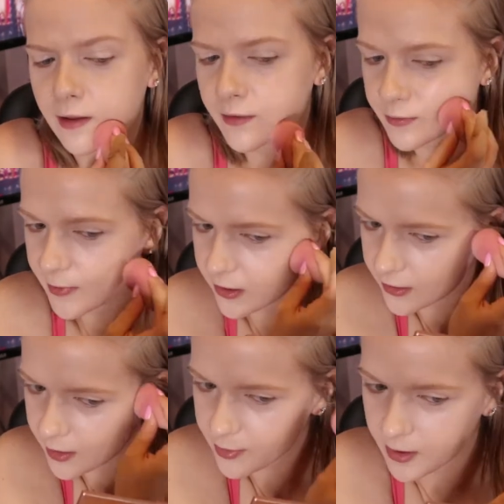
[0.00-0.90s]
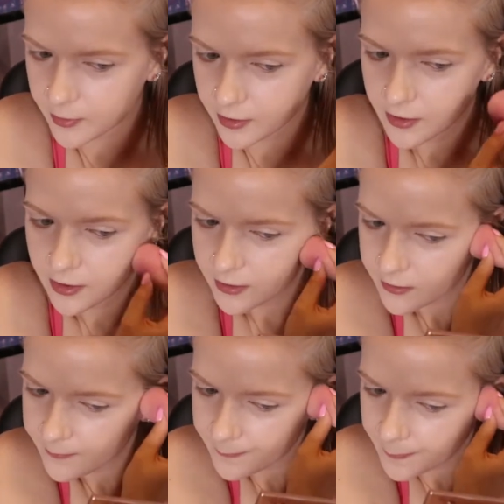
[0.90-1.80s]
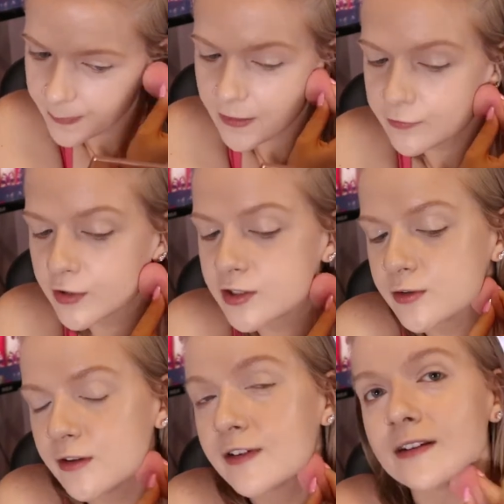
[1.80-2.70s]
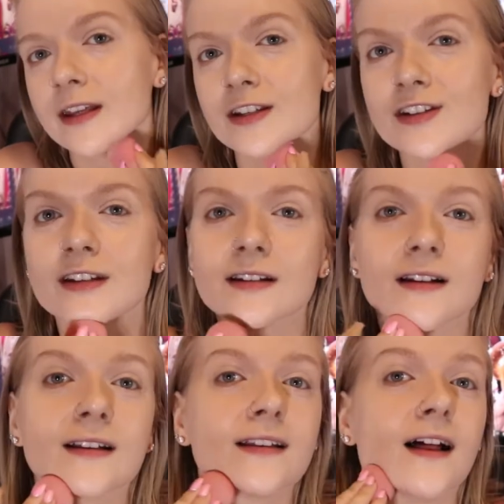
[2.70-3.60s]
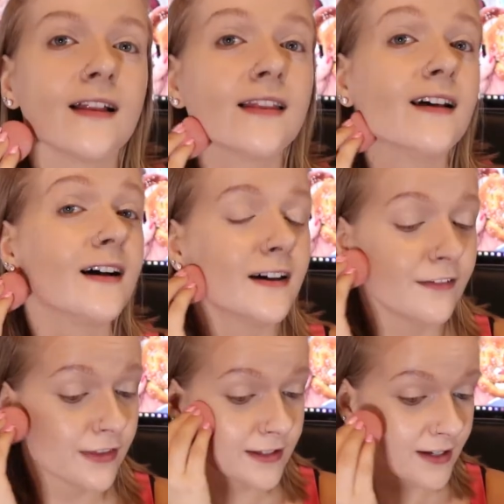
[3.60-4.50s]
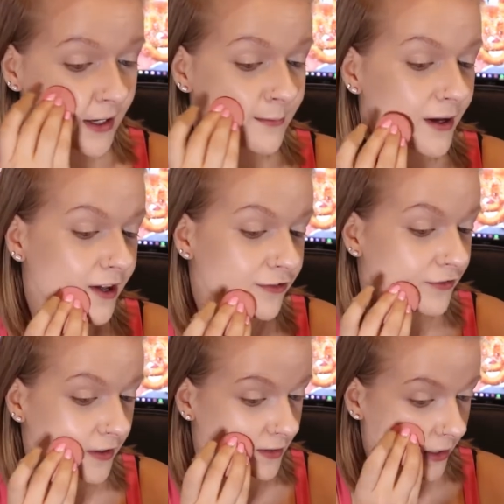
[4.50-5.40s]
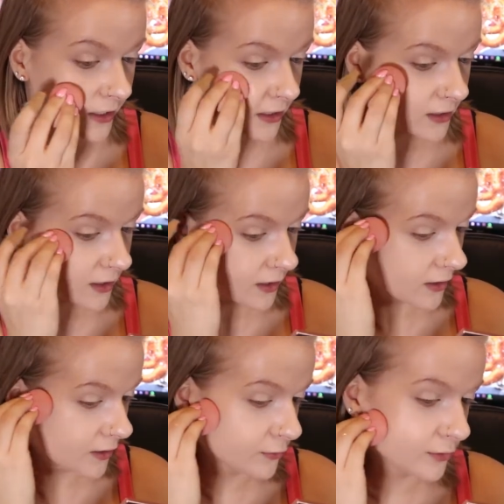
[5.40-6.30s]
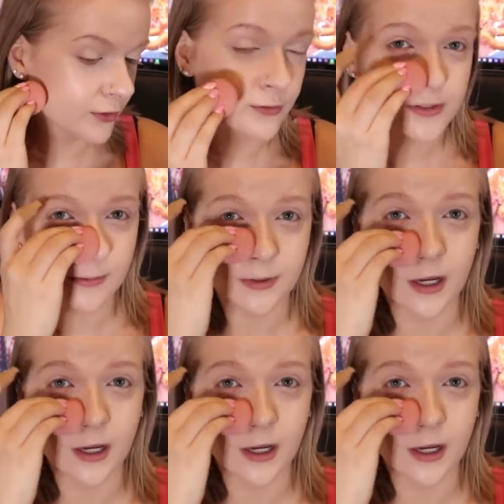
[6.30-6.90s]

oh my god, not primer. For a dewy foundation, a lot of the time I feel like you lose some